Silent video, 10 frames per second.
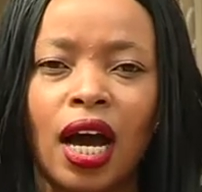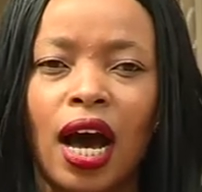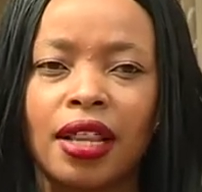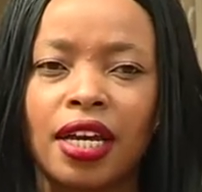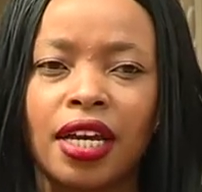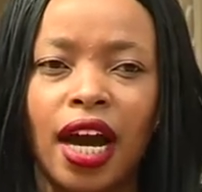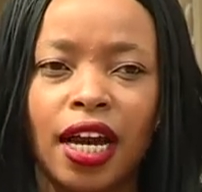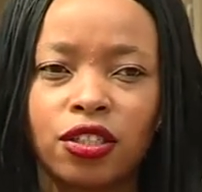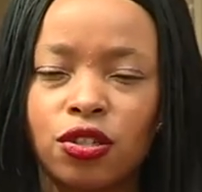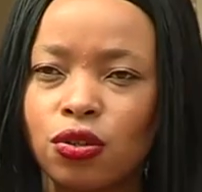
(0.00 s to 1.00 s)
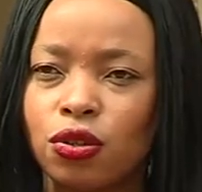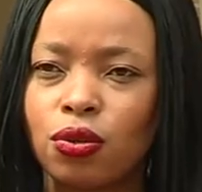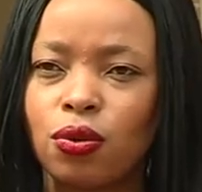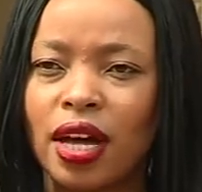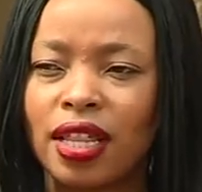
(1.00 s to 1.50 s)
are they kind to
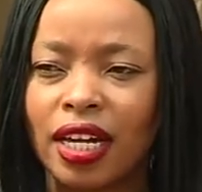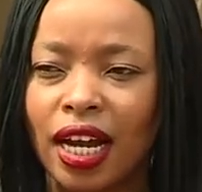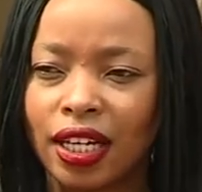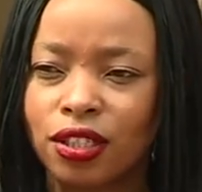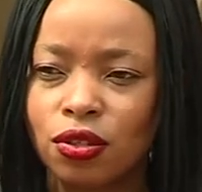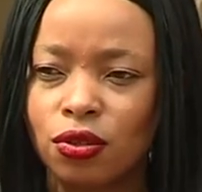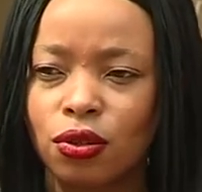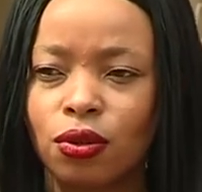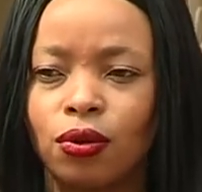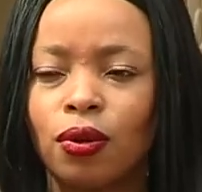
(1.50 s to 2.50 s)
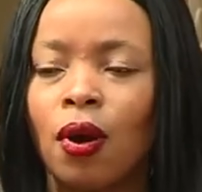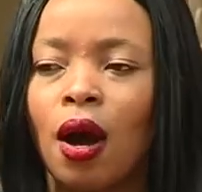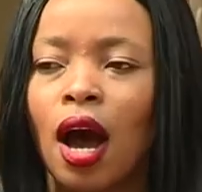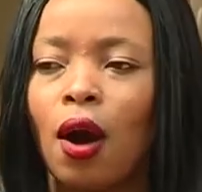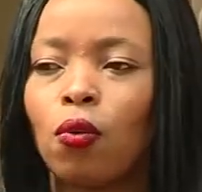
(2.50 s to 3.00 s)
you? Are they nice to you?
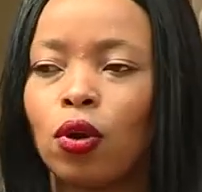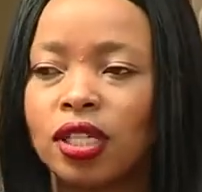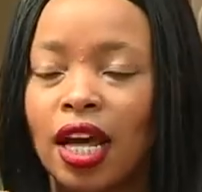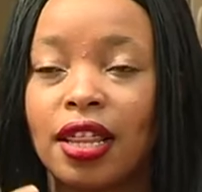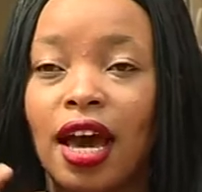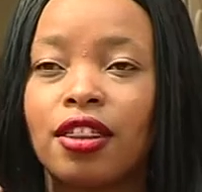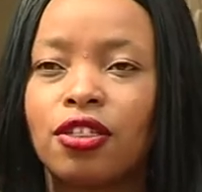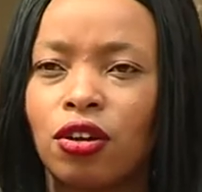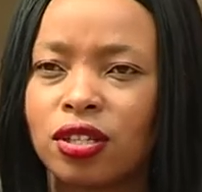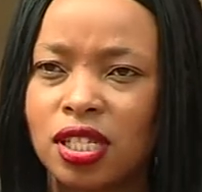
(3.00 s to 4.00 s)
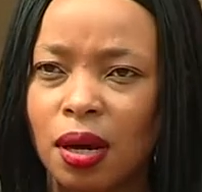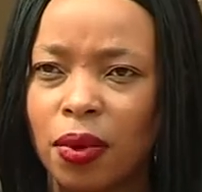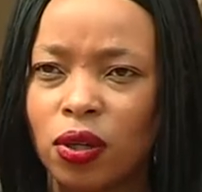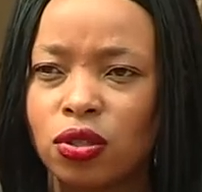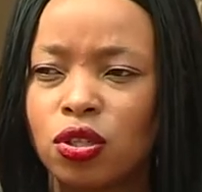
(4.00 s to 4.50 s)
How, what are their thoughts
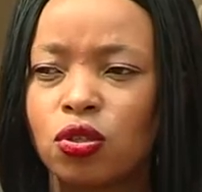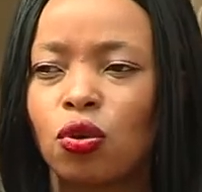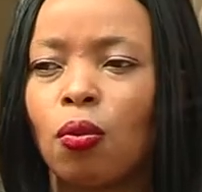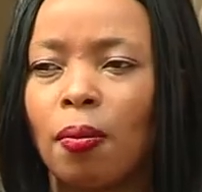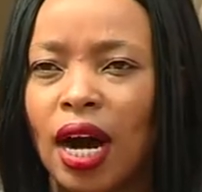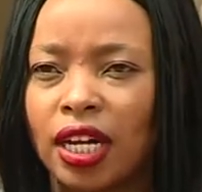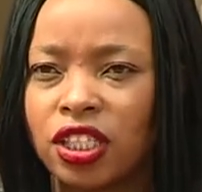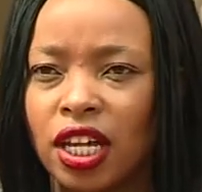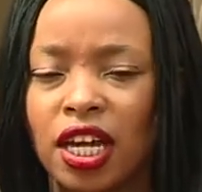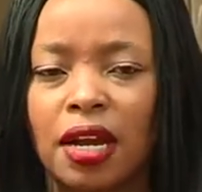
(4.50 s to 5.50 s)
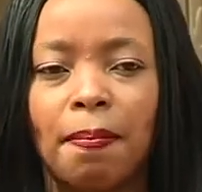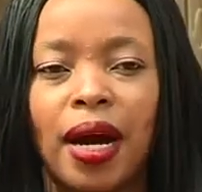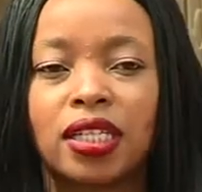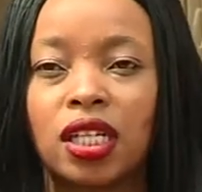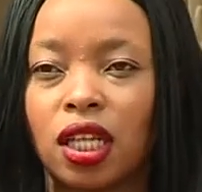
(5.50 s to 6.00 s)
about so much? Are they
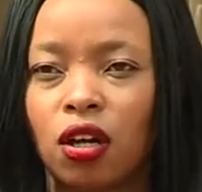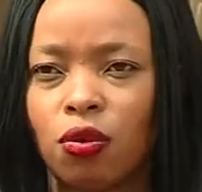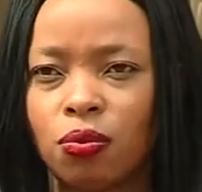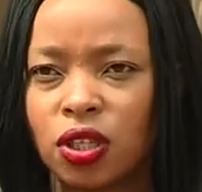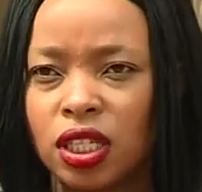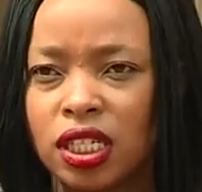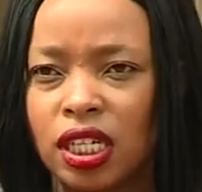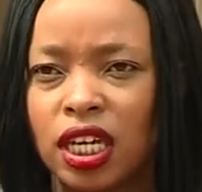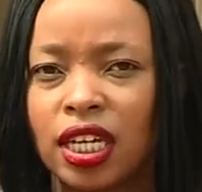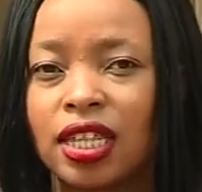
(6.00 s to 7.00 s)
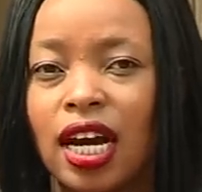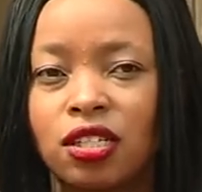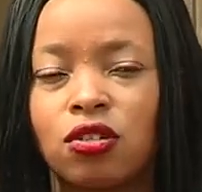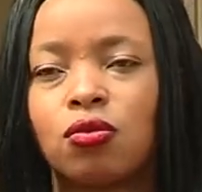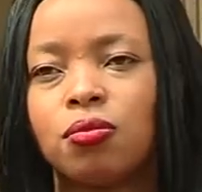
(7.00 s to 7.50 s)
impacting the community? That
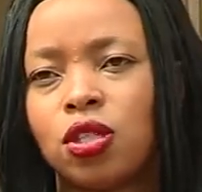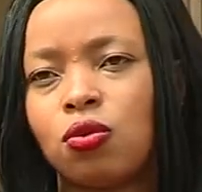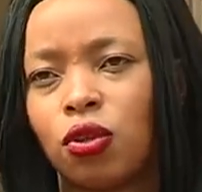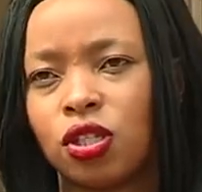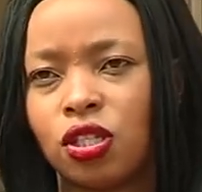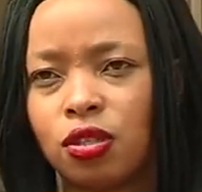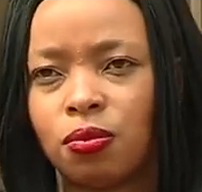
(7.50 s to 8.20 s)
to me is what is